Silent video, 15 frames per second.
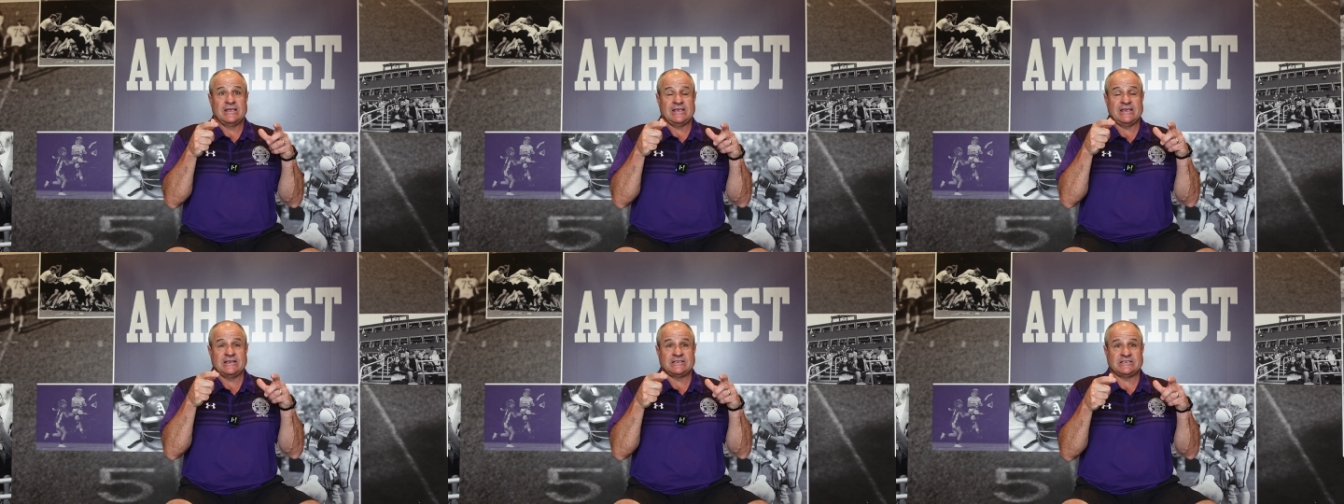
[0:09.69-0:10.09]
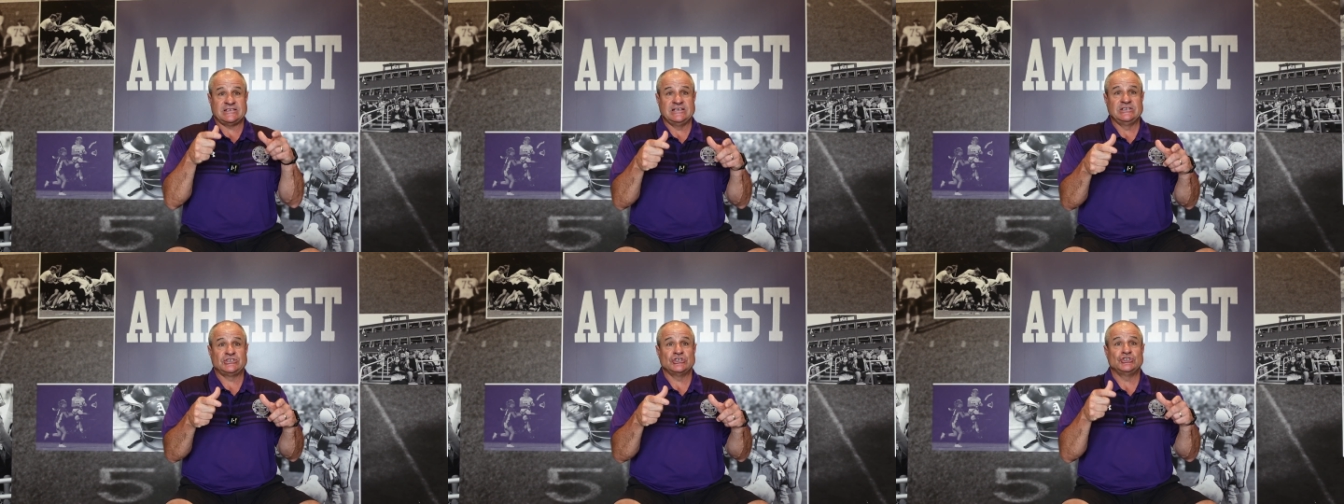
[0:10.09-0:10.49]
it
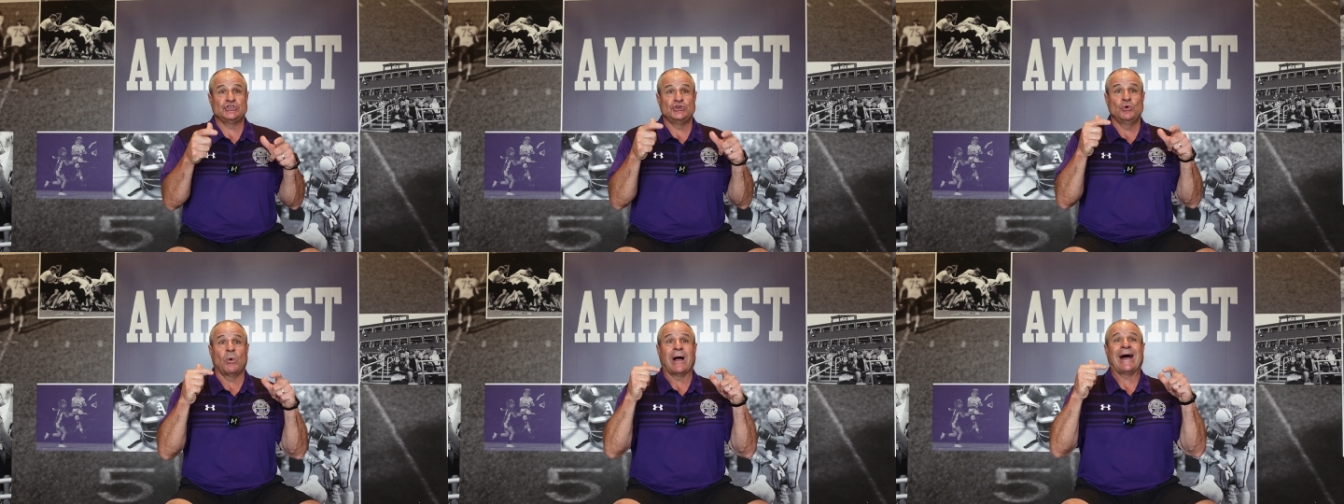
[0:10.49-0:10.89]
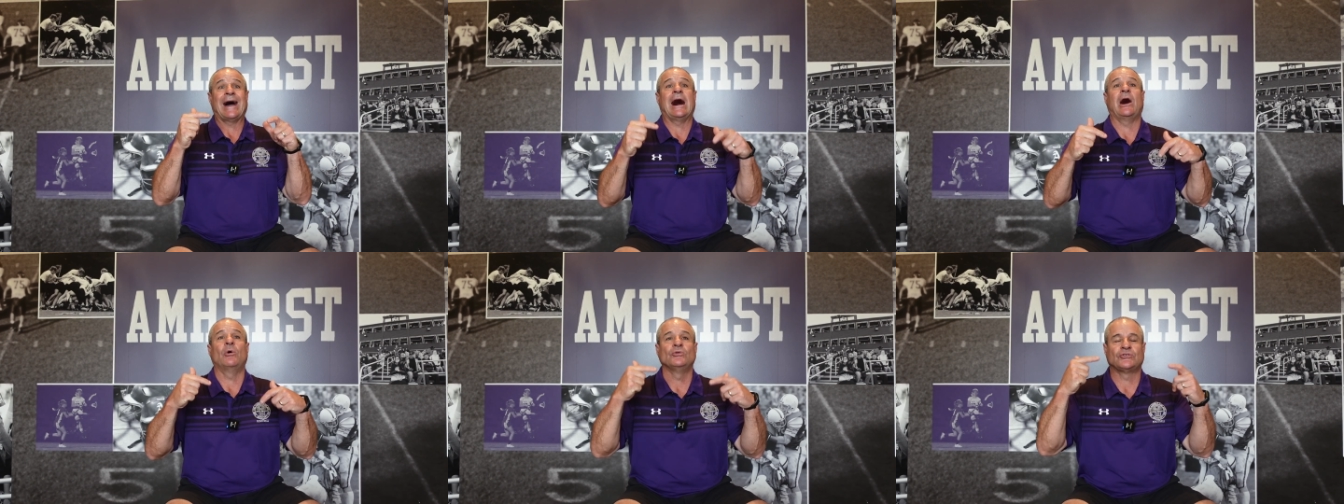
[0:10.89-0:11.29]
teaches you
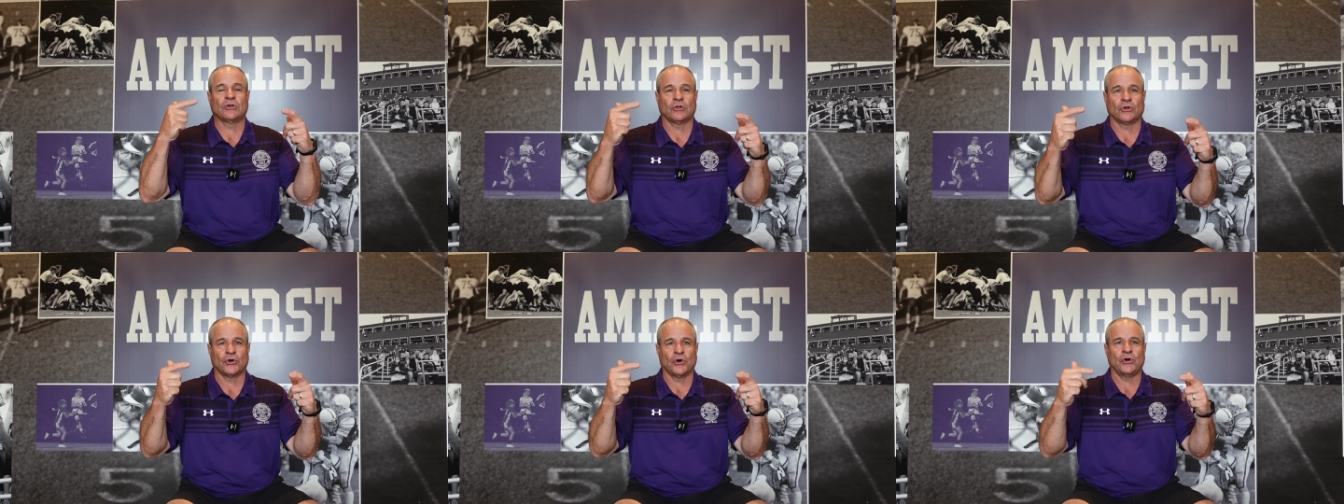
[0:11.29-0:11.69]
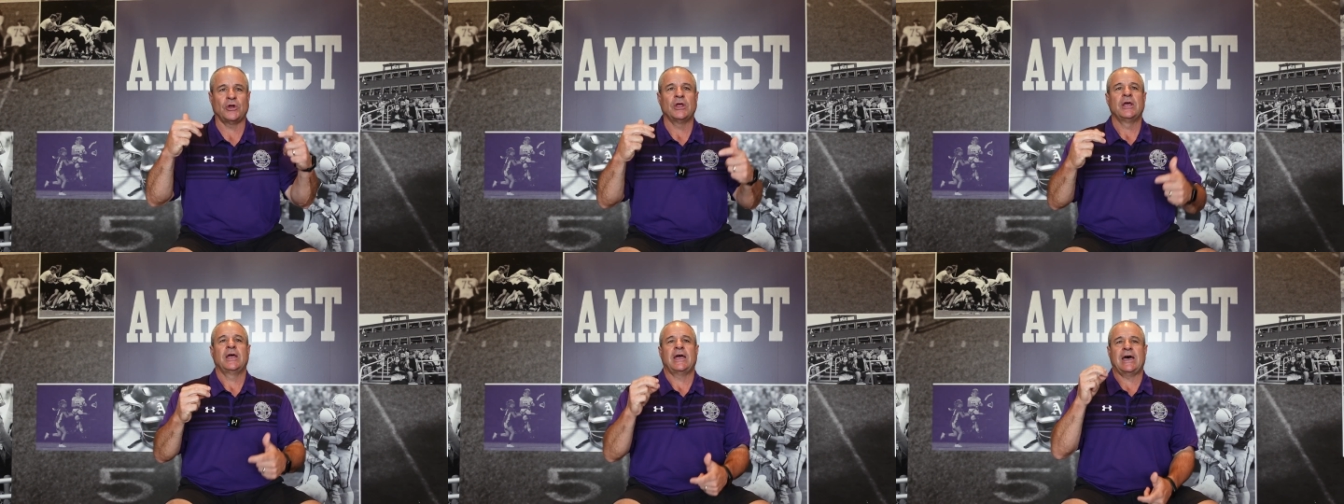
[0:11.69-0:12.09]
how to
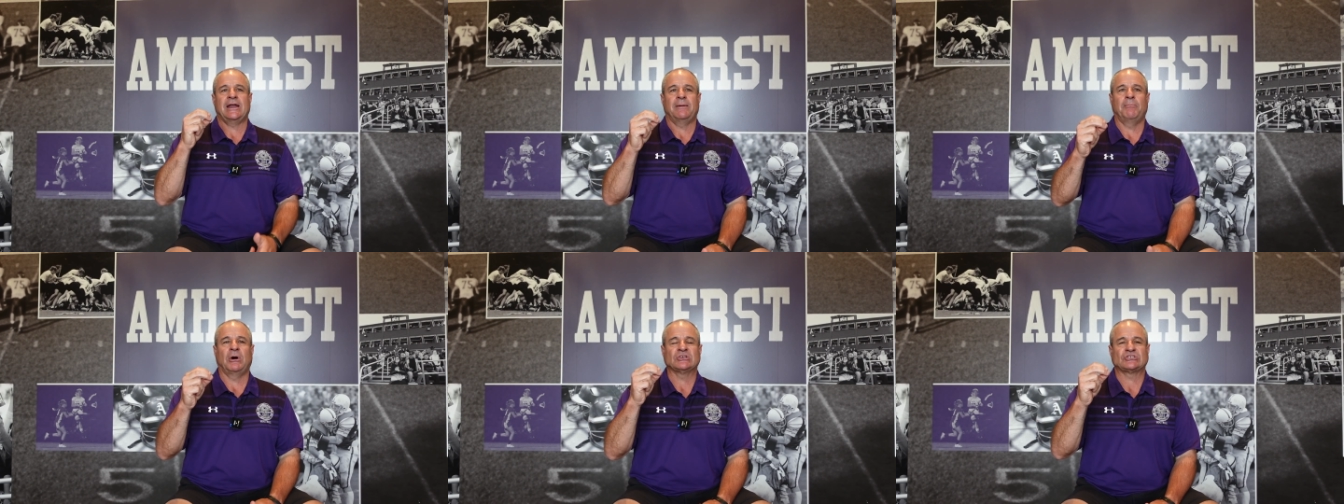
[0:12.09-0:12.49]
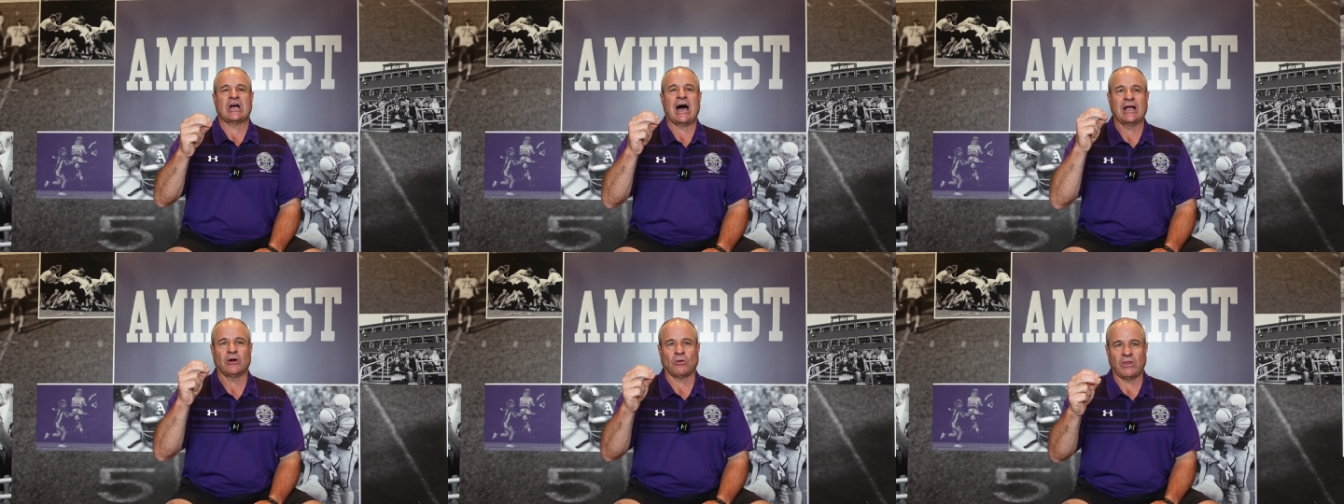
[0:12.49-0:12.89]
learn at a much
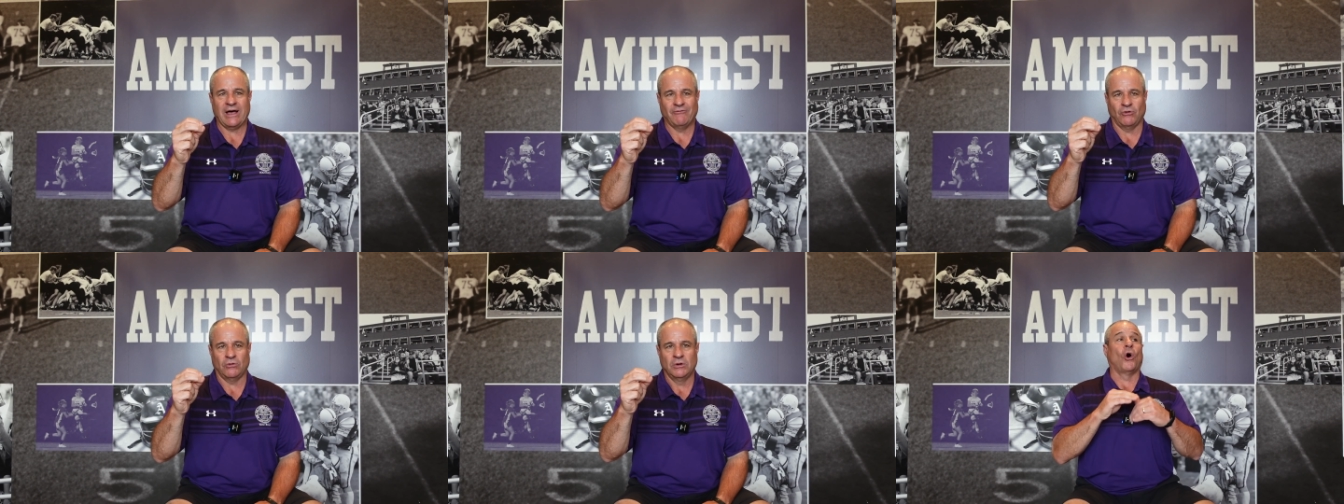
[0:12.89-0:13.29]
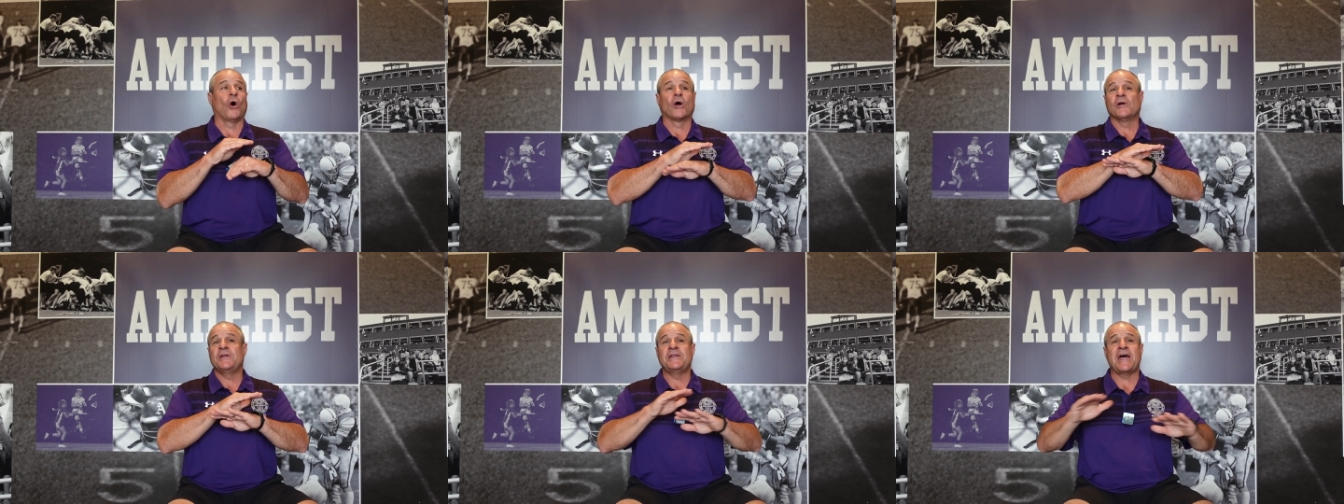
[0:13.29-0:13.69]
higher level.
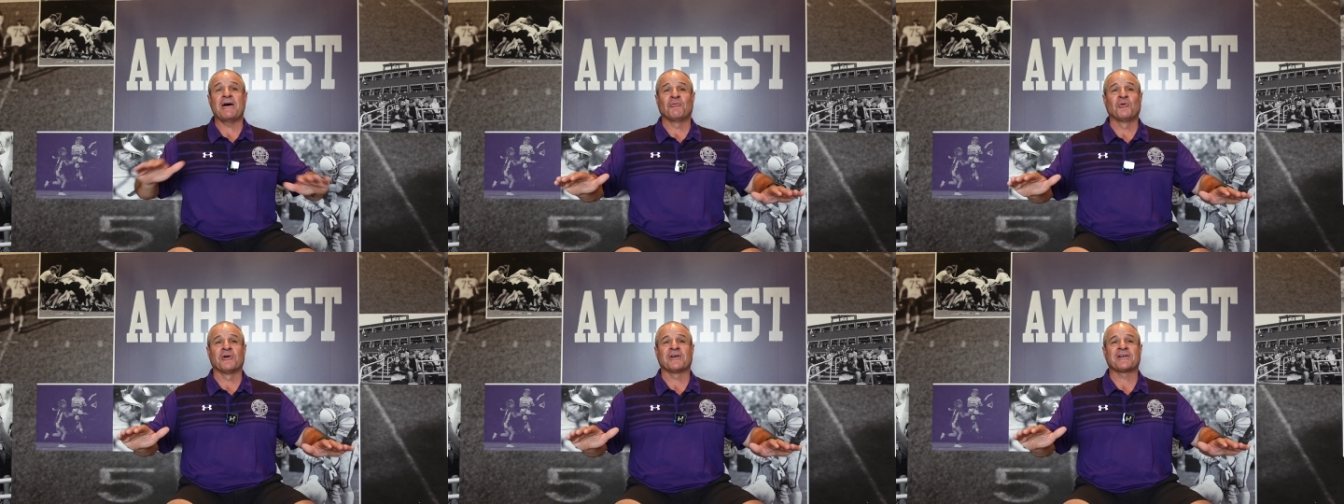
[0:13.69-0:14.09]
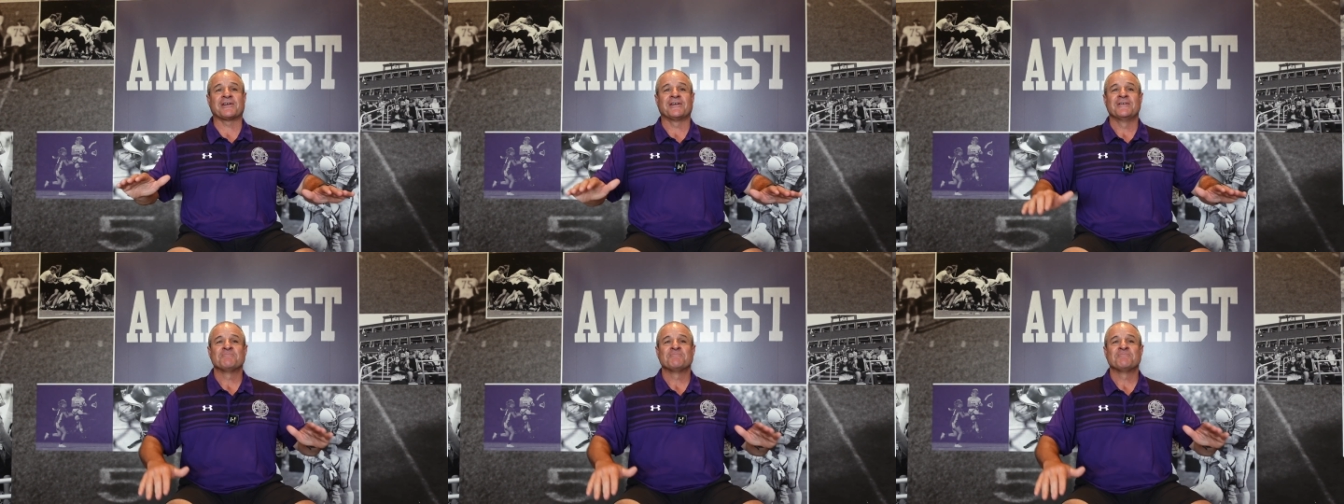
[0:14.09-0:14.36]
Our network